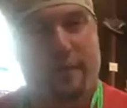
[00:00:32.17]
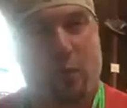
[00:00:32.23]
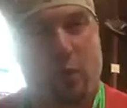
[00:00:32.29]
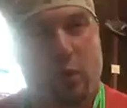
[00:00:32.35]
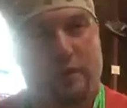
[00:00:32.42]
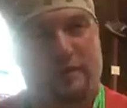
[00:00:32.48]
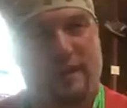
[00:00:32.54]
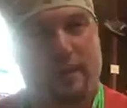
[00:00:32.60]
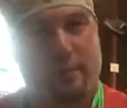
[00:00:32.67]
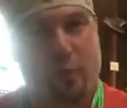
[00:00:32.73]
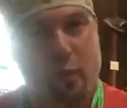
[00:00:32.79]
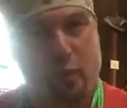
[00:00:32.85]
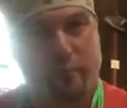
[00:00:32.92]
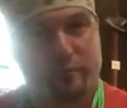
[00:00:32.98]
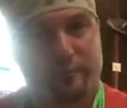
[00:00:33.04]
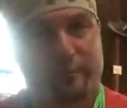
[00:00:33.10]
your heart's not
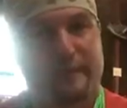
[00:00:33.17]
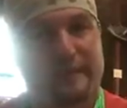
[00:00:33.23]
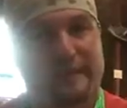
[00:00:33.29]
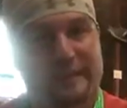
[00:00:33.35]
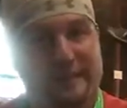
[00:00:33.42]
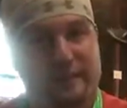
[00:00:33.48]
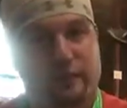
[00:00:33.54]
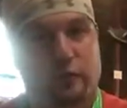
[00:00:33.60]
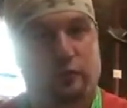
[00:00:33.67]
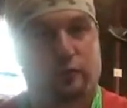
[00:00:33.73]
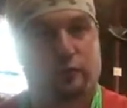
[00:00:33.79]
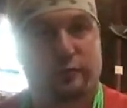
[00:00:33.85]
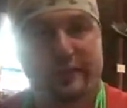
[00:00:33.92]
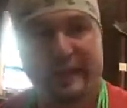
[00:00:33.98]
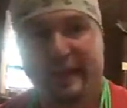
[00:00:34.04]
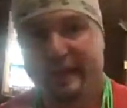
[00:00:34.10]
marble. Be a leader to
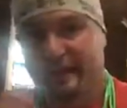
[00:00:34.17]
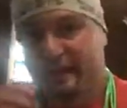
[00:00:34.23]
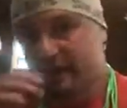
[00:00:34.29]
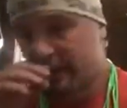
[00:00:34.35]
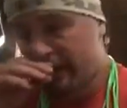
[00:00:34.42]
those who can't.